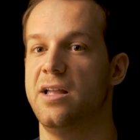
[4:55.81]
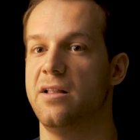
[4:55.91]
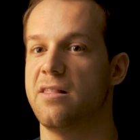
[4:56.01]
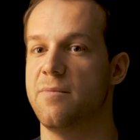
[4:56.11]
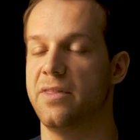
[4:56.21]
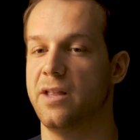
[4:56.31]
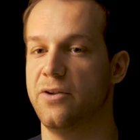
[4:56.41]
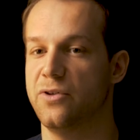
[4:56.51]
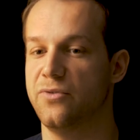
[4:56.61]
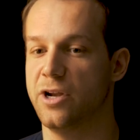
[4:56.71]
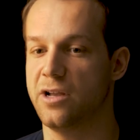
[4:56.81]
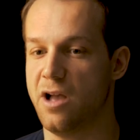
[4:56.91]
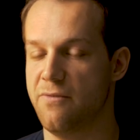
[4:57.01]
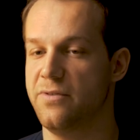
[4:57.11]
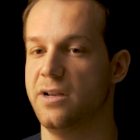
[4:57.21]
It's something that I feel very
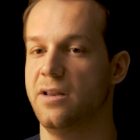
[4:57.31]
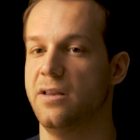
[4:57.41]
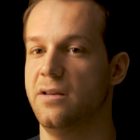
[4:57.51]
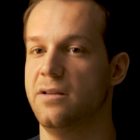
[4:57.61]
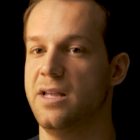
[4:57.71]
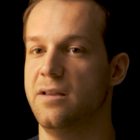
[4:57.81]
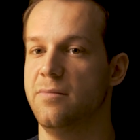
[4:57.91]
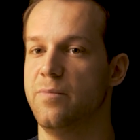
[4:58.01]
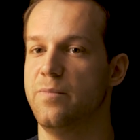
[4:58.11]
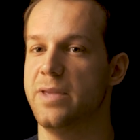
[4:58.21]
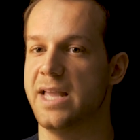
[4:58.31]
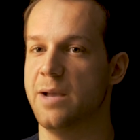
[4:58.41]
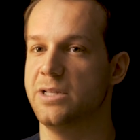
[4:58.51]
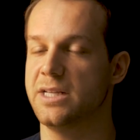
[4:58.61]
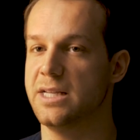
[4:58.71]
confident in being
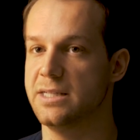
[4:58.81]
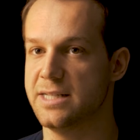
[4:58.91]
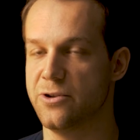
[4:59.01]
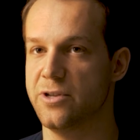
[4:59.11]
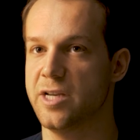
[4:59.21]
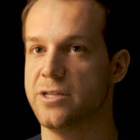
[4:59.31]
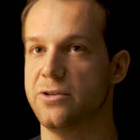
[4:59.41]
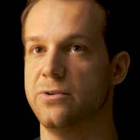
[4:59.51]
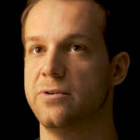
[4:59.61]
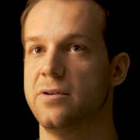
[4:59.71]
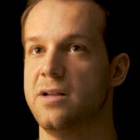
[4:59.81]
able to continue to do.